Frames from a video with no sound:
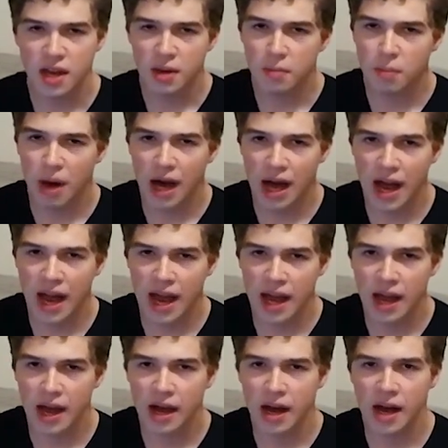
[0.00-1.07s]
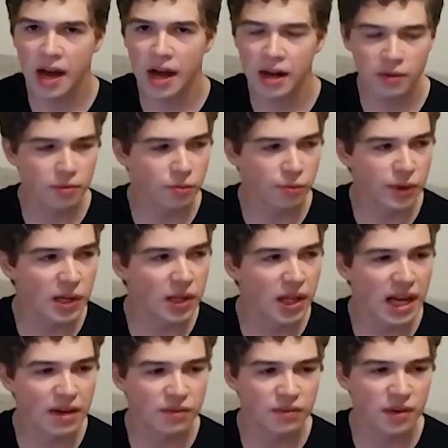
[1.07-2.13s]
my real
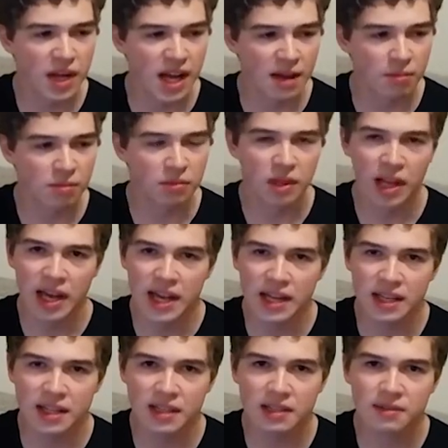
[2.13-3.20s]
life name, like